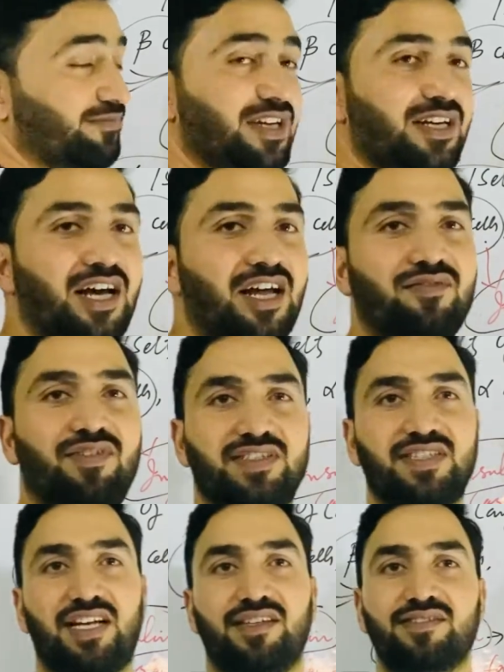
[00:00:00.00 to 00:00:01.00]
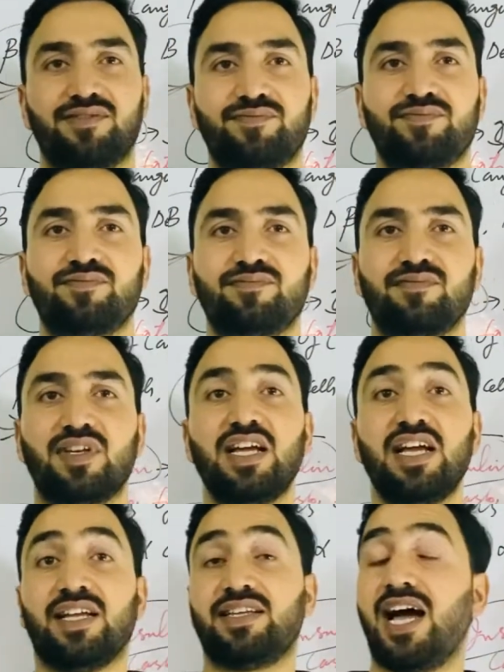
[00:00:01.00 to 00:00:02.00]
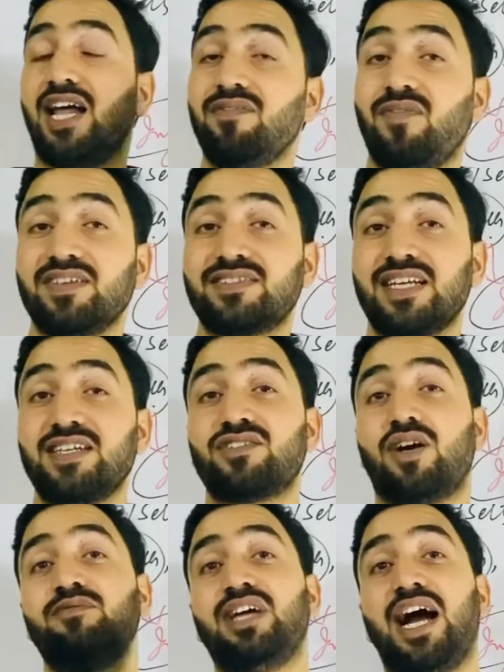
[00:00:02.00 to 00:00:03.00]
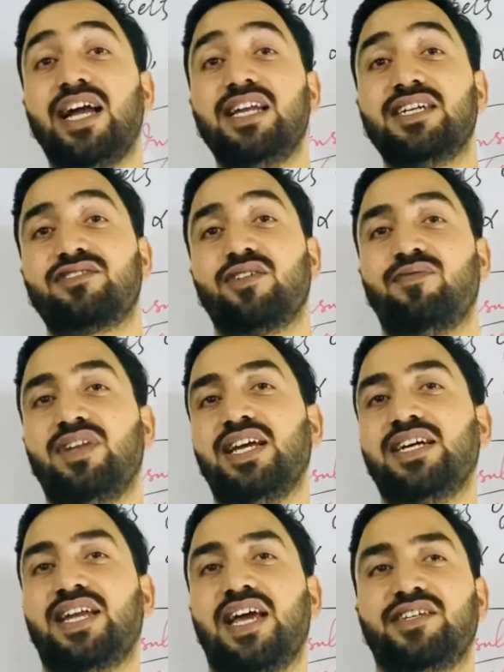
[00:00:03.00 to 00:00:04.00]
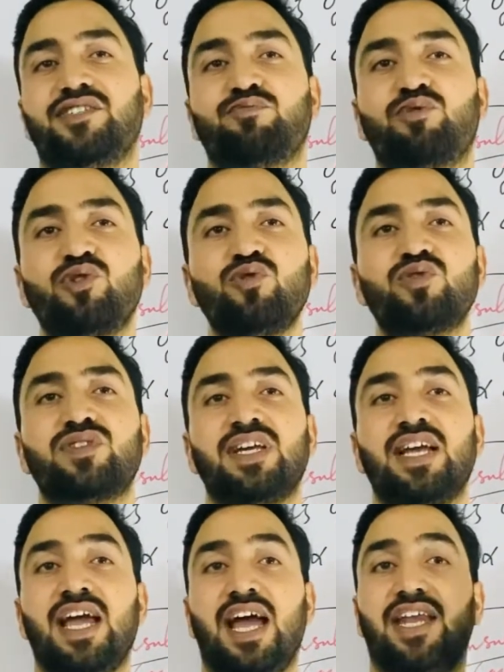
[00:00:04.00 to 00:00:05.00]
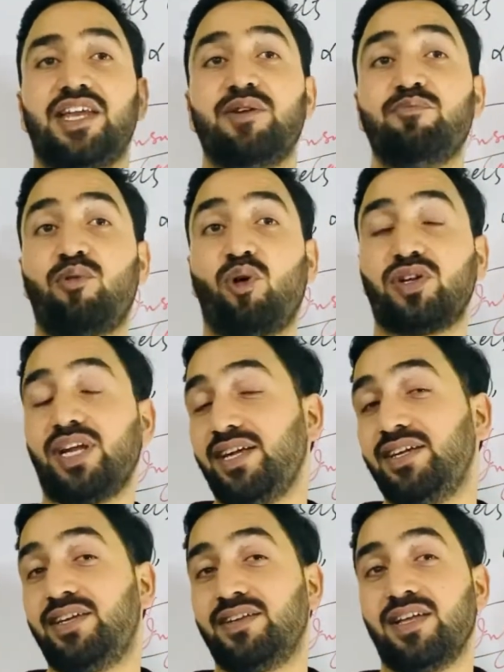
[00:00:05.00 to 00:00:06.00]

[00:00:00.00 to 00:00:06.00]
the alpha cells. The alpha cells of the islets of Langerhans produce an important